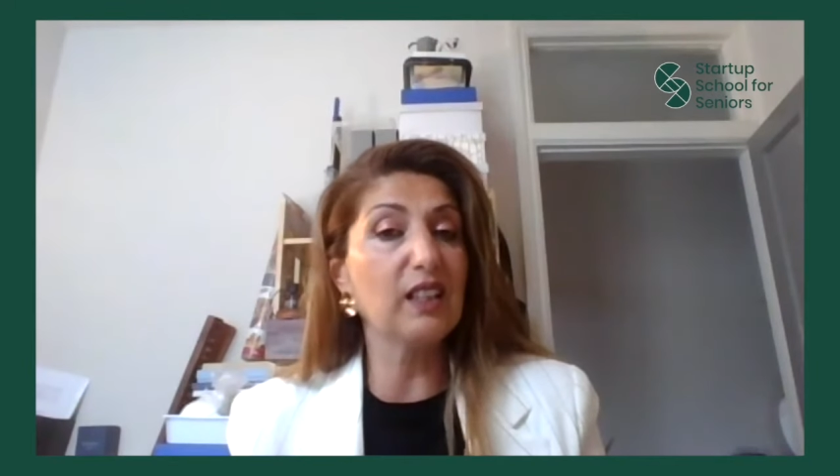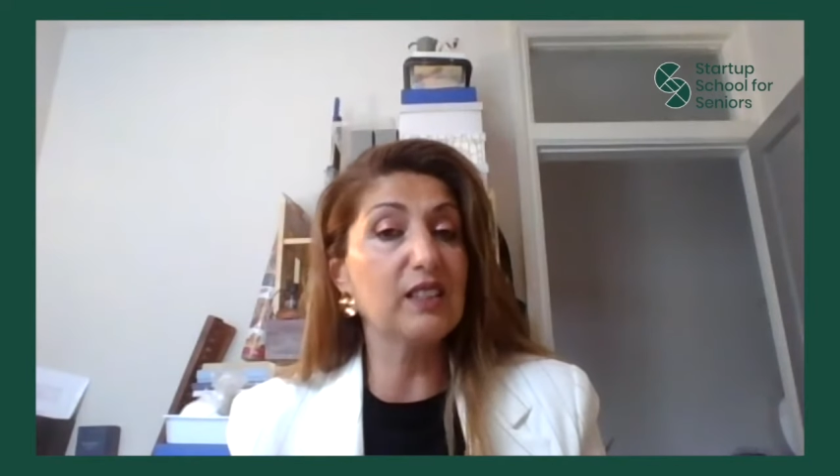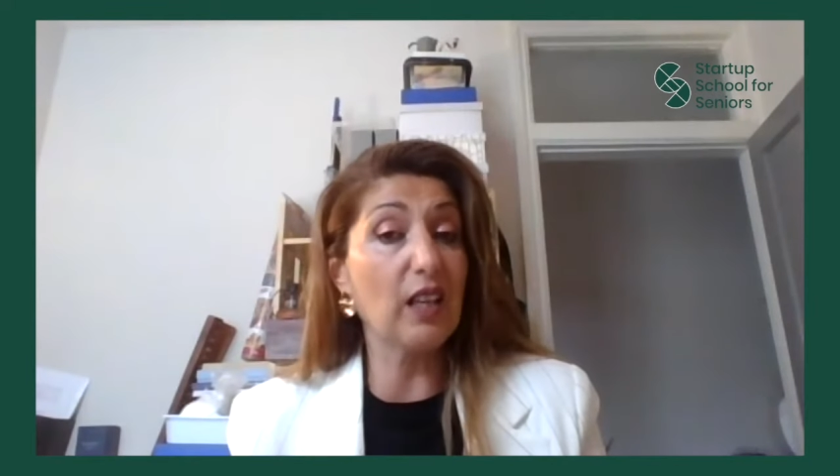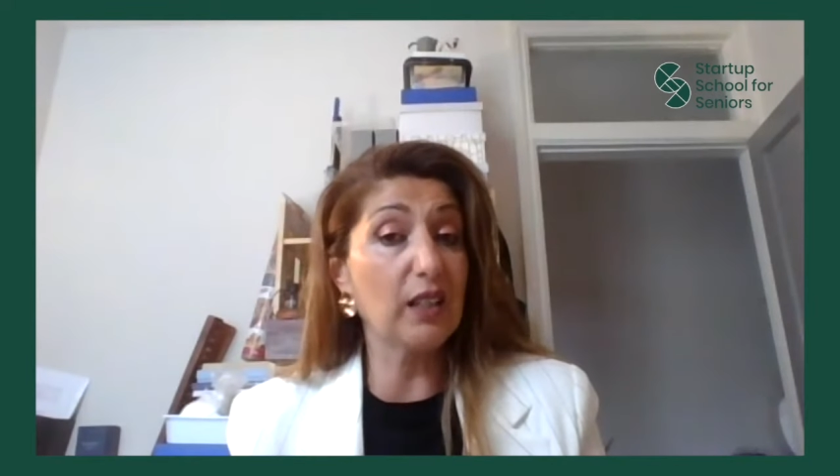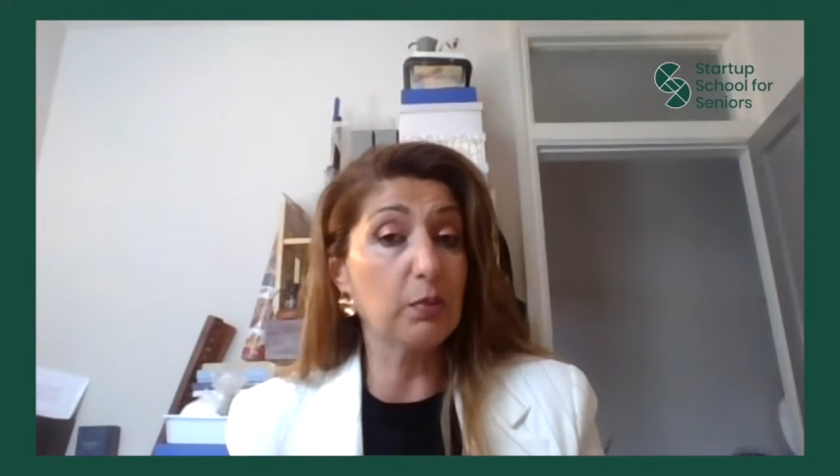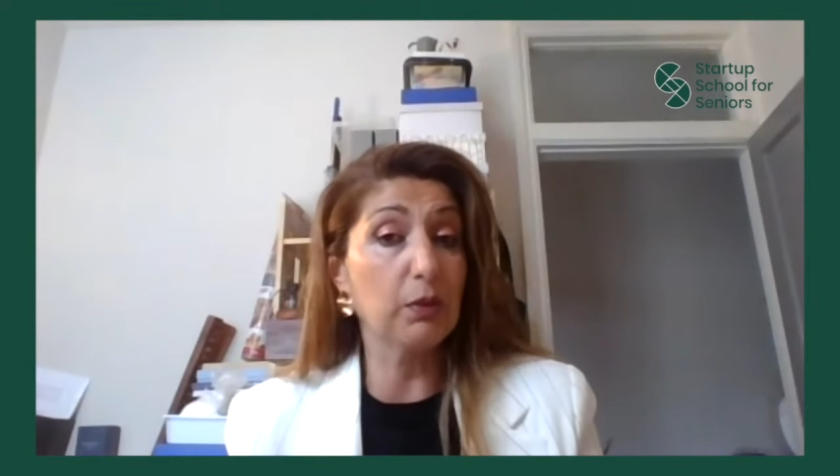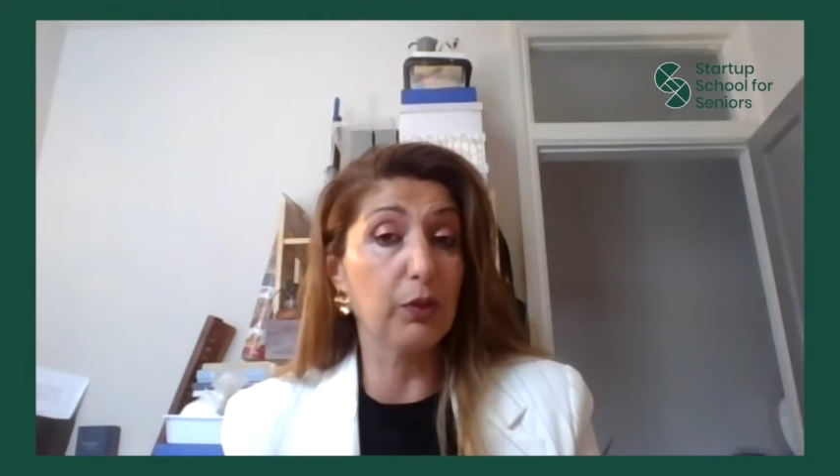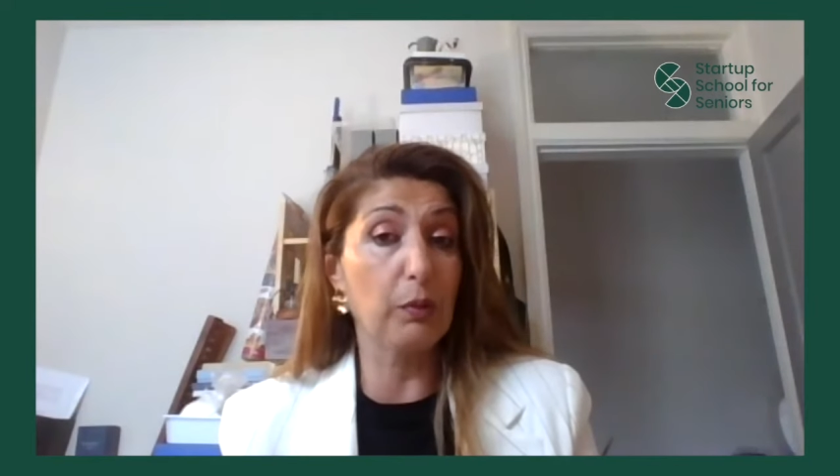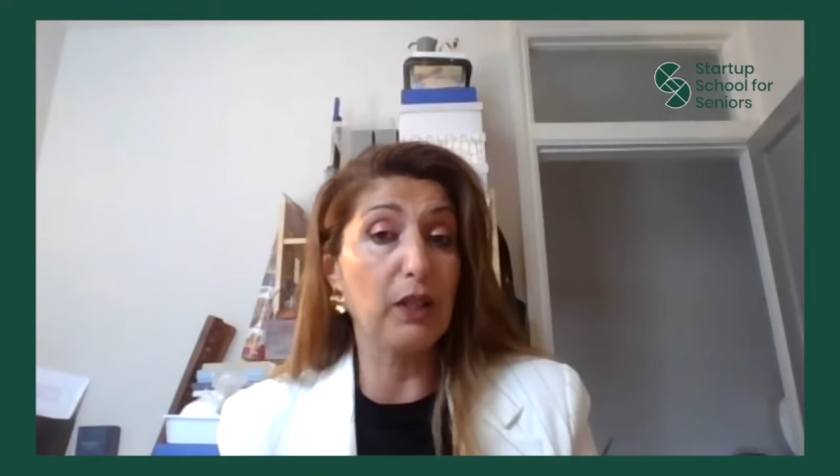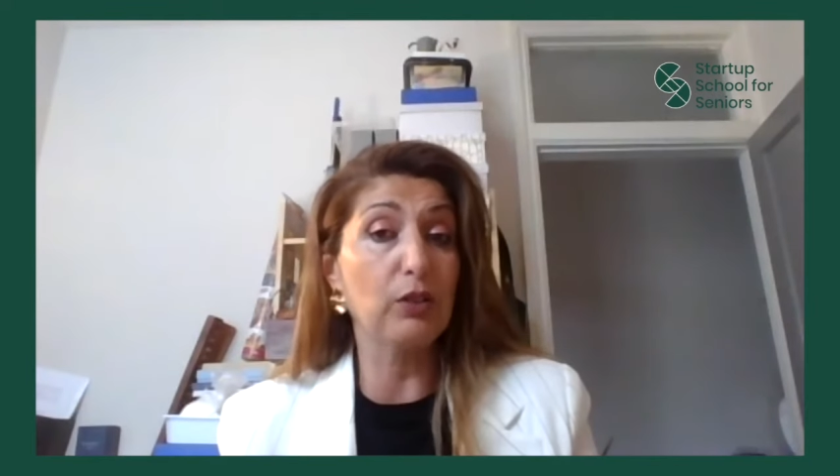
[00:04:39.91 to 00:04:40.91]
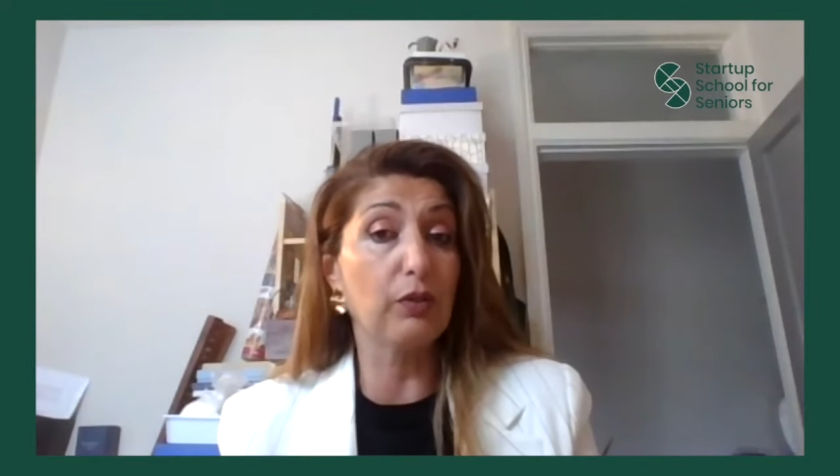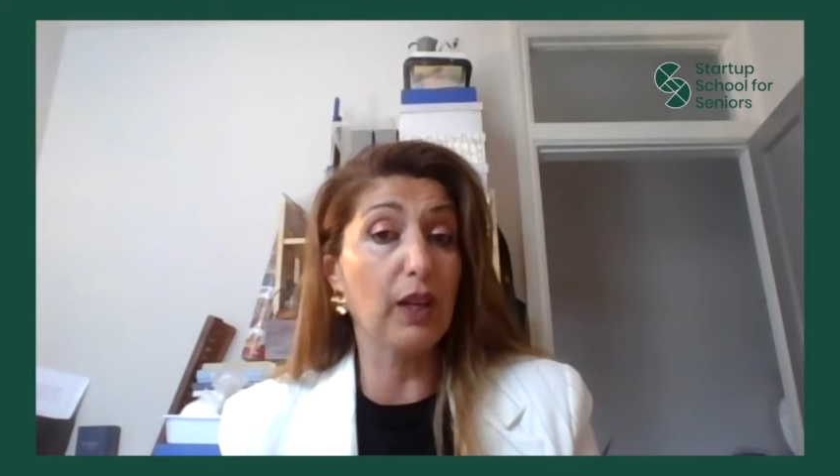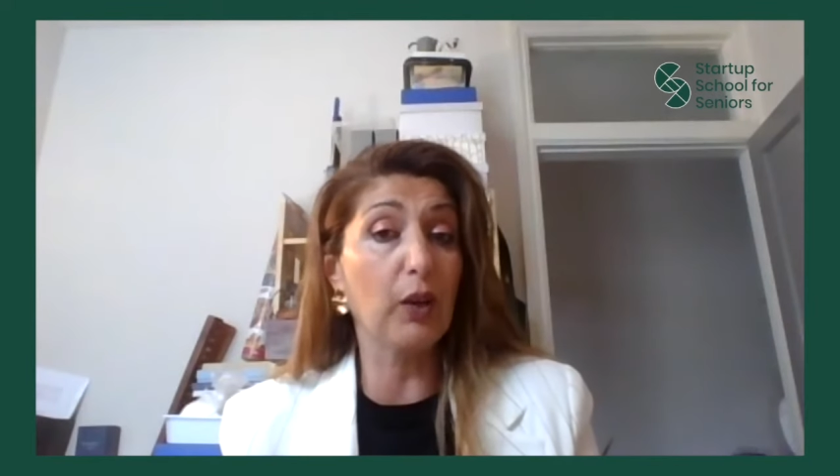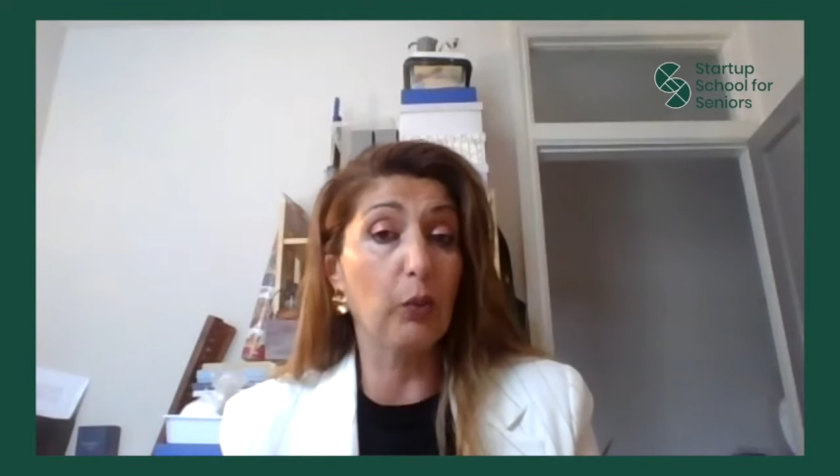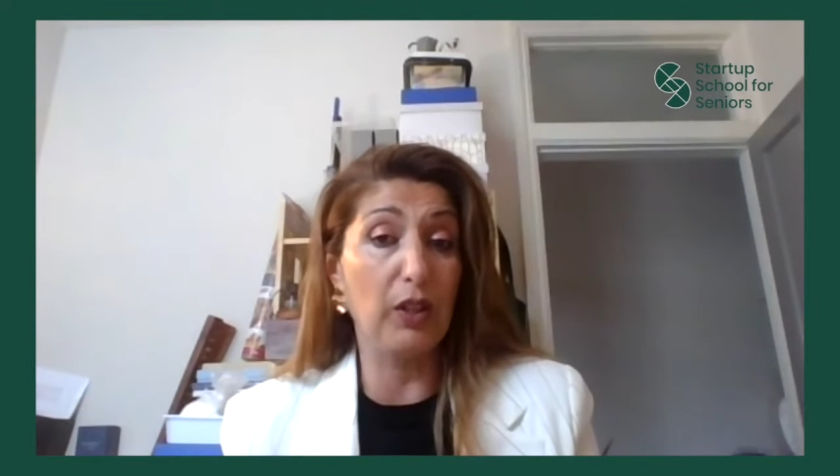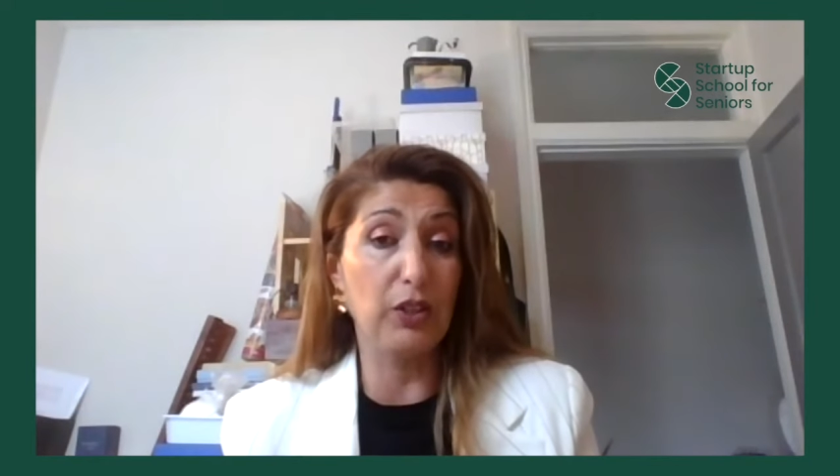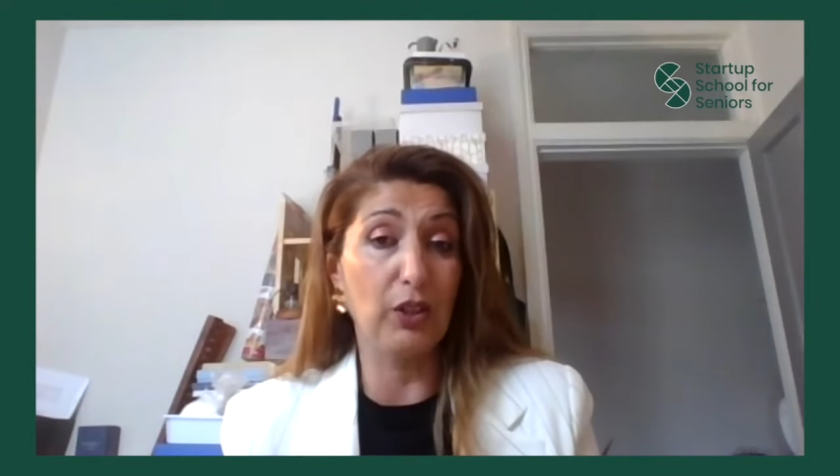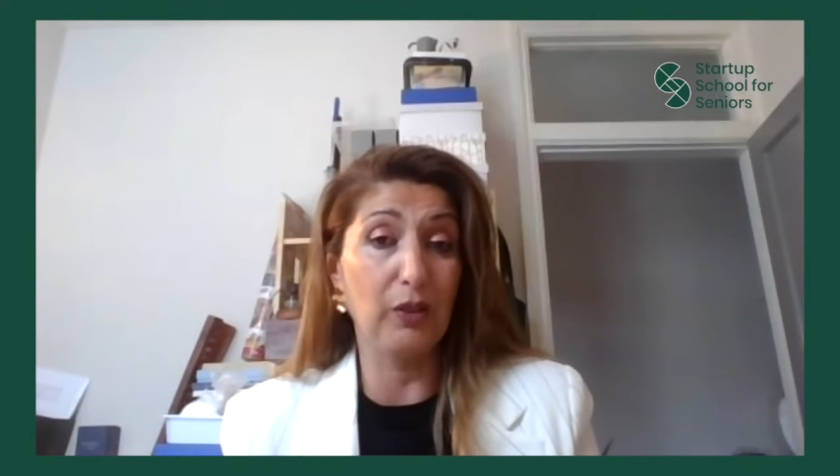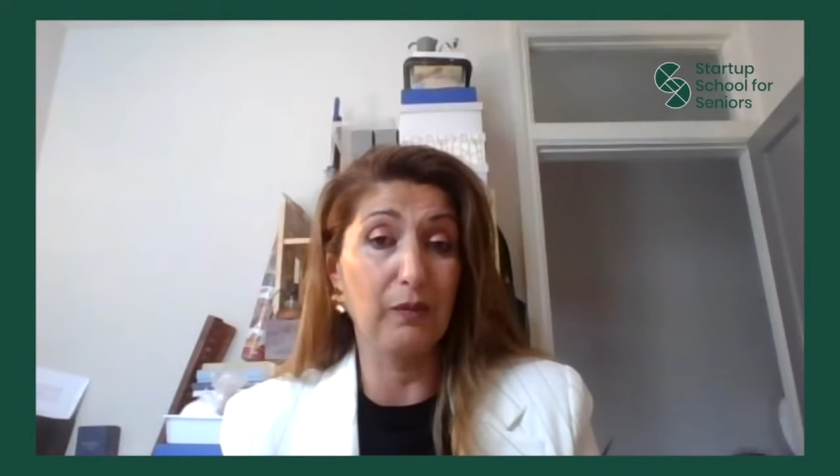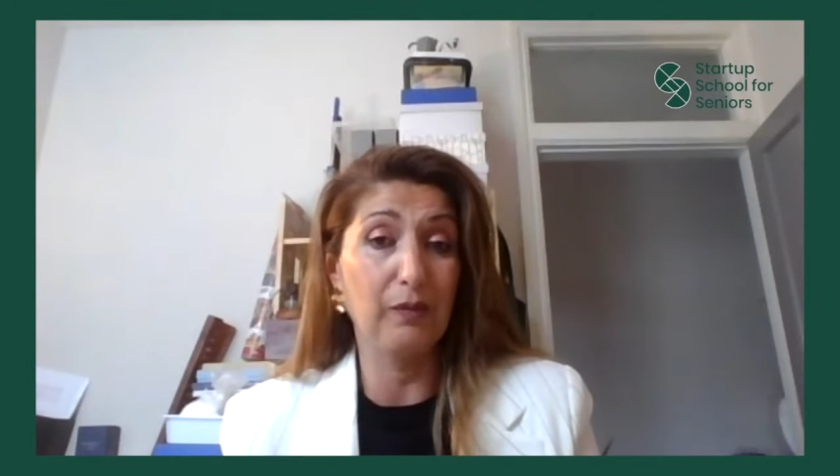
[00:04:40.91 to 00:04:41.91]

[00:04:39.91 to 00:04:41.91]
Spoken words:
excitement for me to work with you.